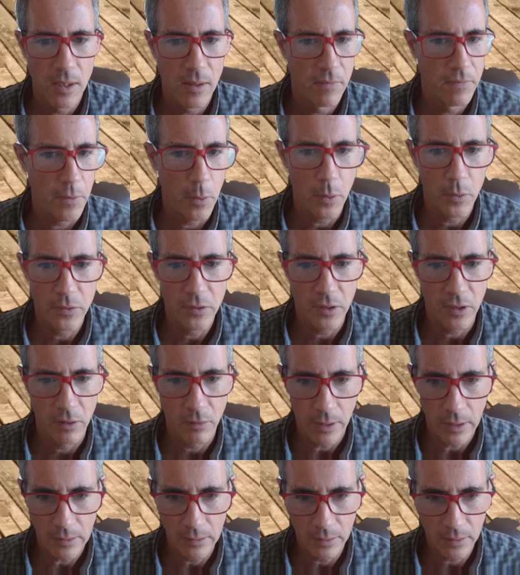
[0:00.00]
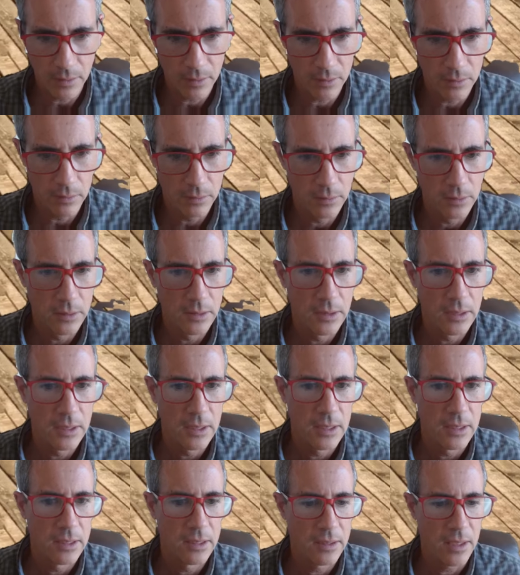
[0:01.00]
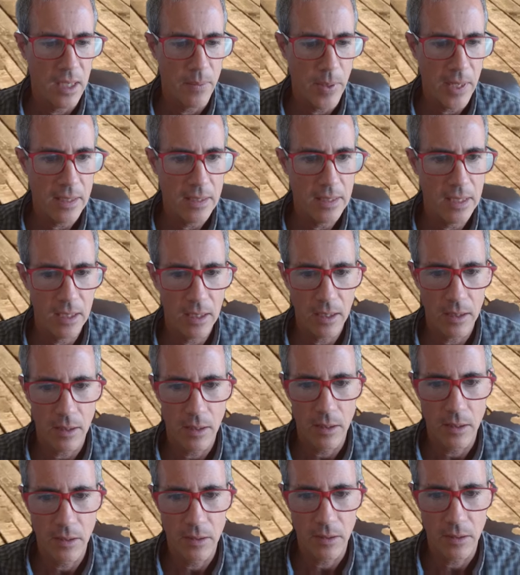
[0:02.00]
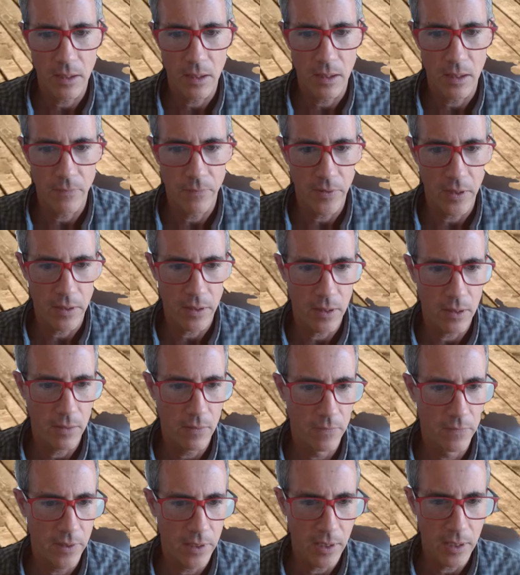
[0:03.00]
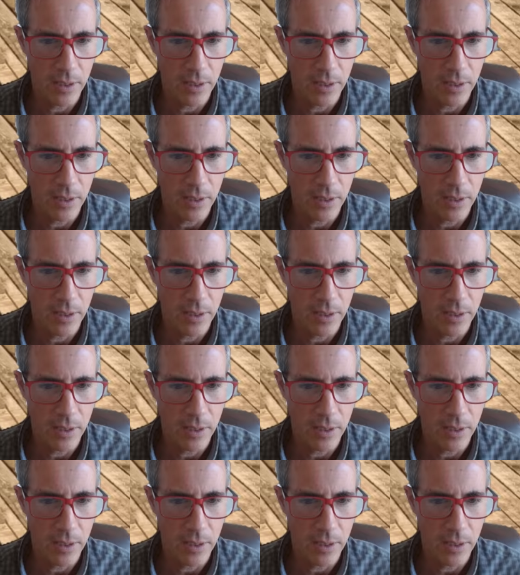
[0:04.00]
Photos look great though. Same idea, all looking very, very